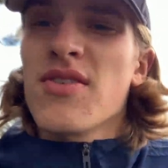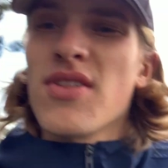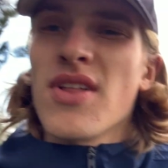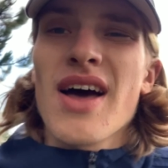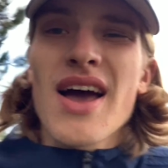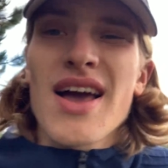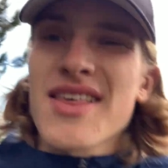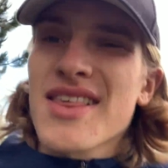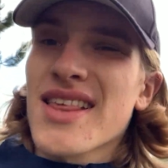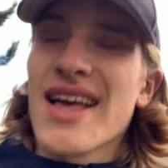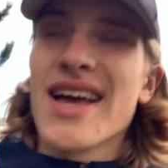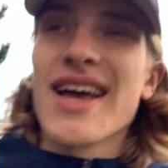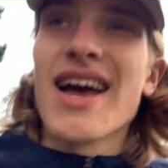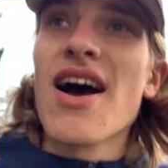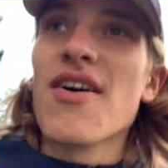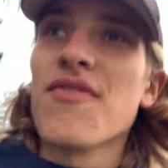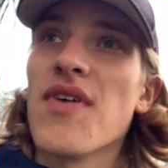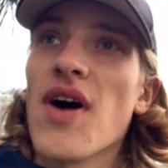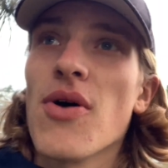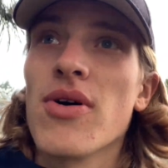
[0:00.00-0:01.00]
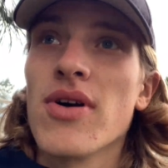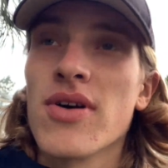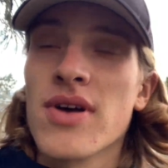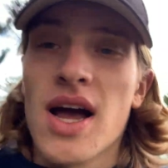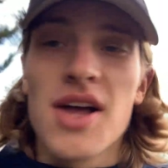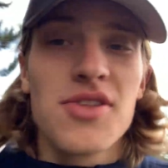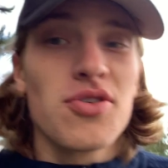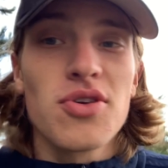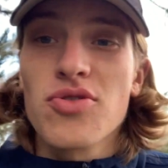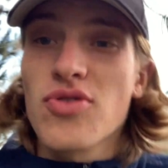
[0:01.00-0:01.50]
the last like half hour,
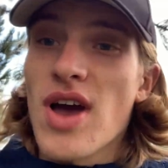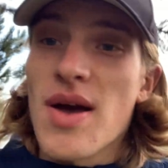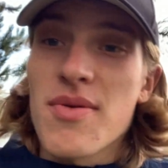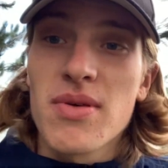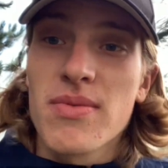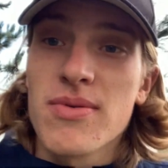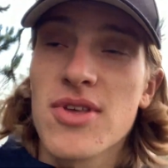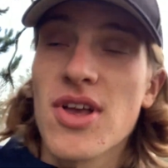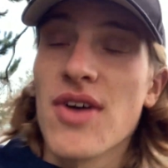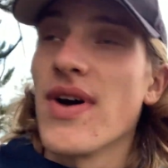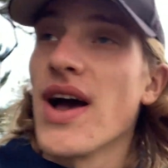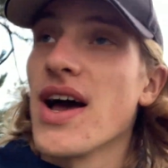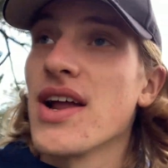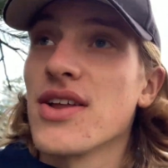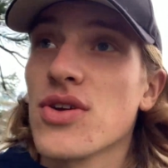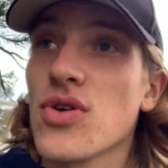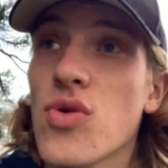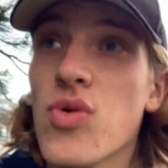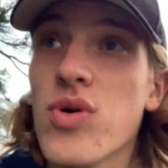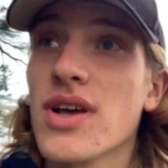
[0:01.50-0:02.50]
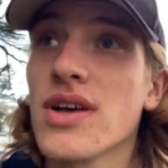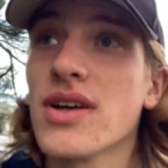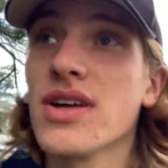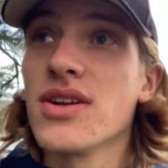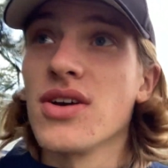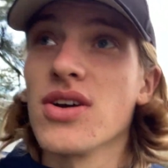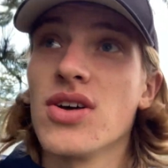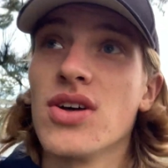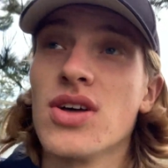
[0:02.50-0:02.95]
I just grabbed some stuff. I had a quick little